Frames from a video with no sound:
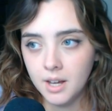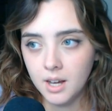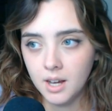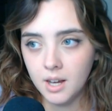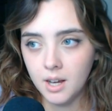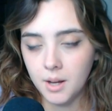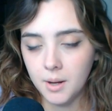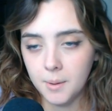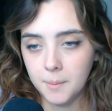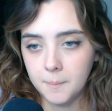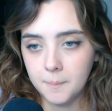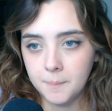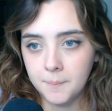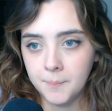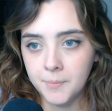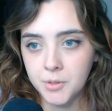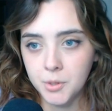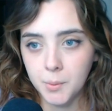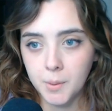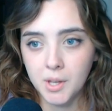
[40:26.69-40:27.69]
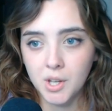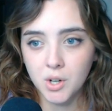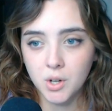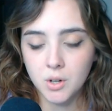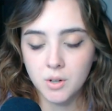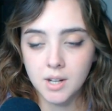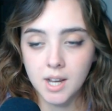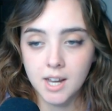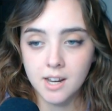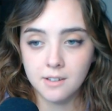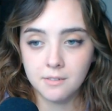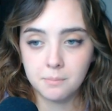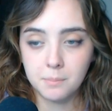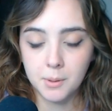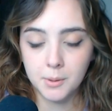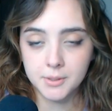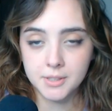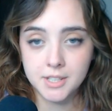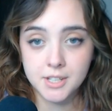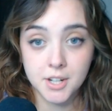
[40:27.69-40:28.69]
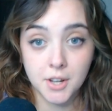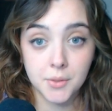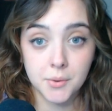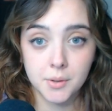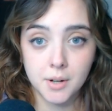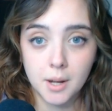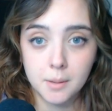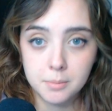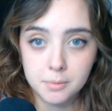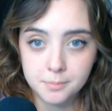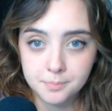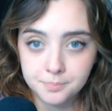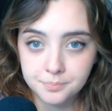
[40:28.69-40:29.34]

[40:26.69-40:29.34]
Um, so we can all kind of build each other up.